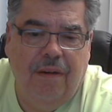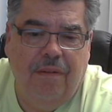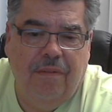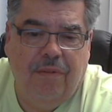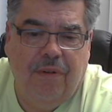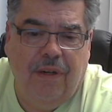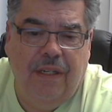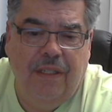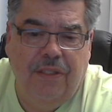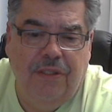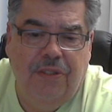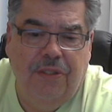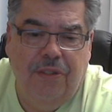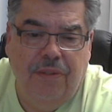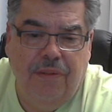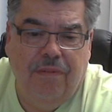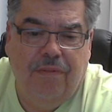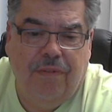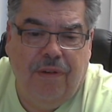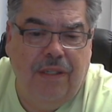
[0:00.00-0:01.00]
Friends,
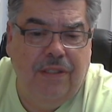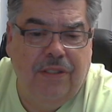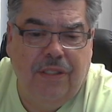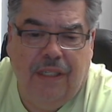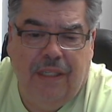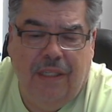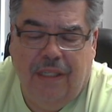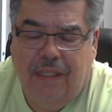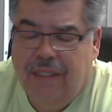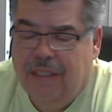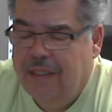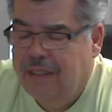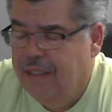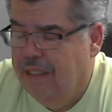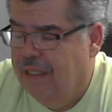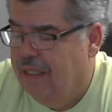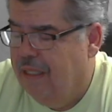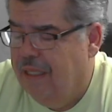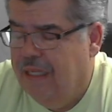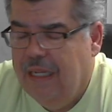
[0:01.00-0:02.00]
friends, uh, uh,
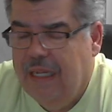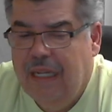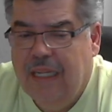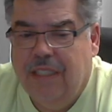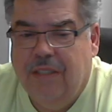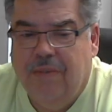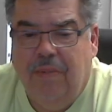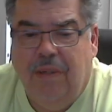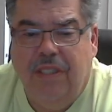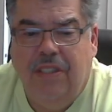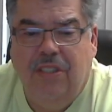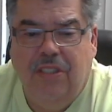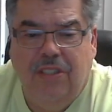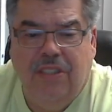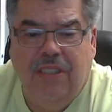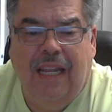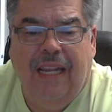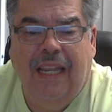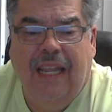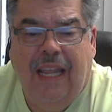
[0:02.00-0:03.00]
as much as
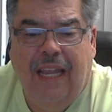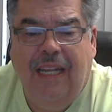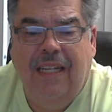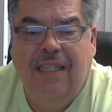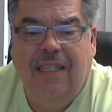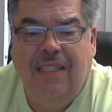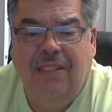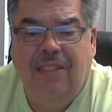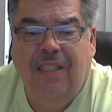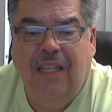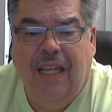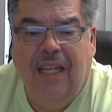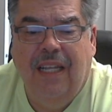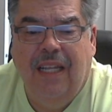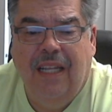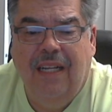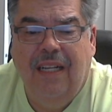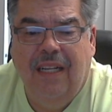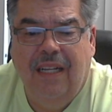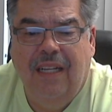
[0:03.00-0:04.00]
I hate to say
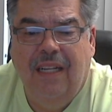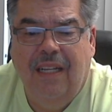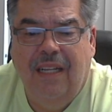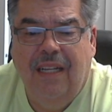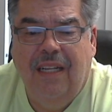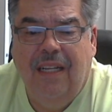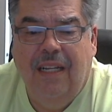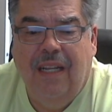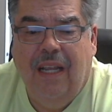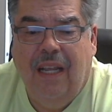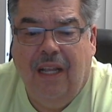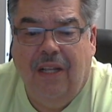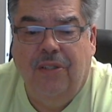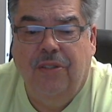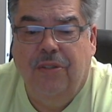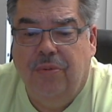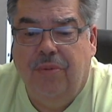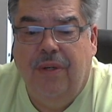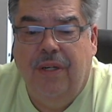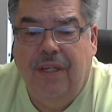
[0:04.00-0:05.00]
it,
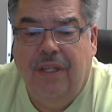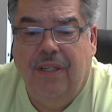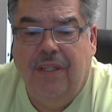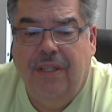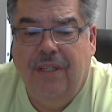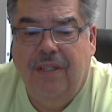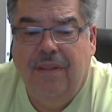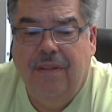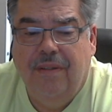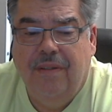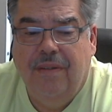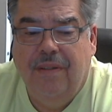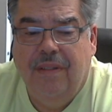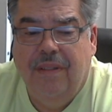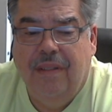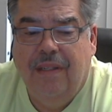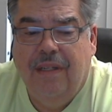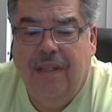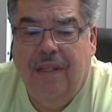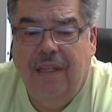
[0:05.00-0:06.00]
hell's real,
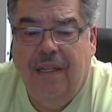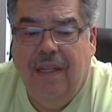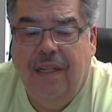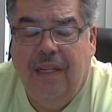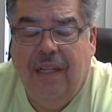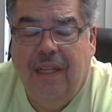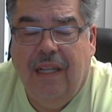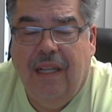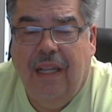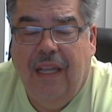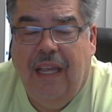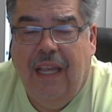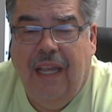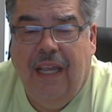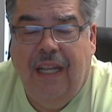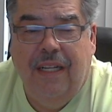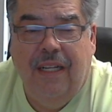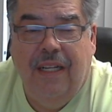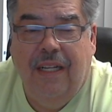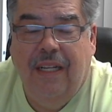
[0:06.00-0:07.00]

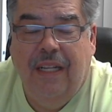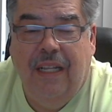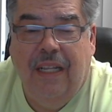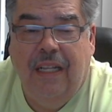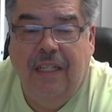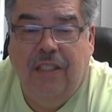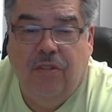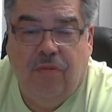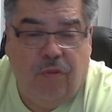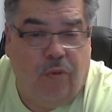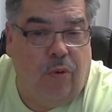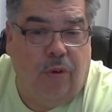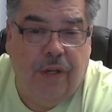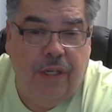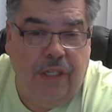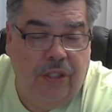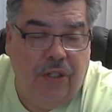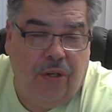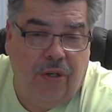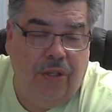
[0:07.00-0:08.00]
and it's for
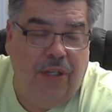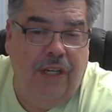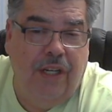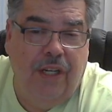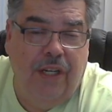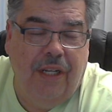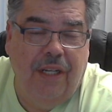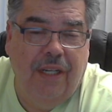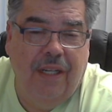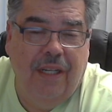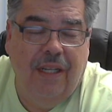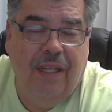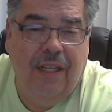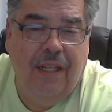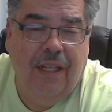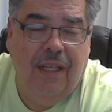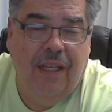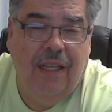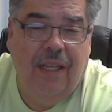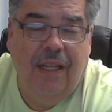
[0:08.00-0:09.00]
eternity,
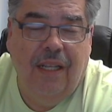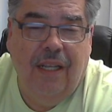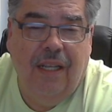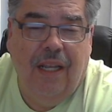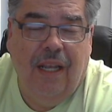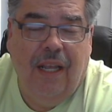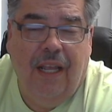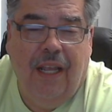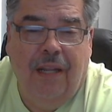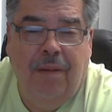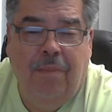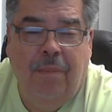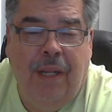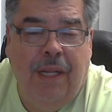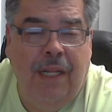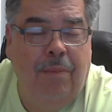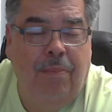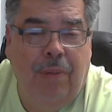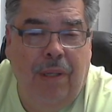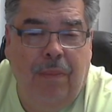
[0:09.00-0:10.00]
and
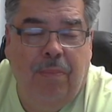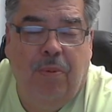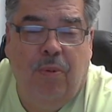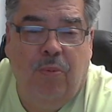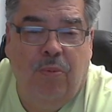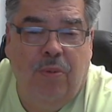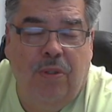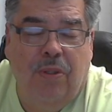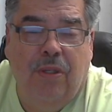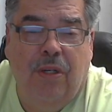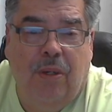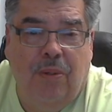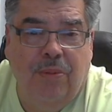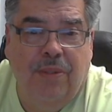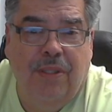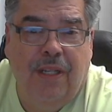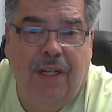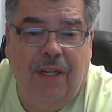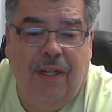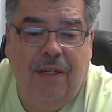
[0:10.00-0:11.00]
many people will go
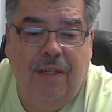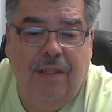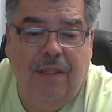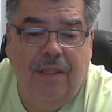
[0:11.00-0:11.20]
there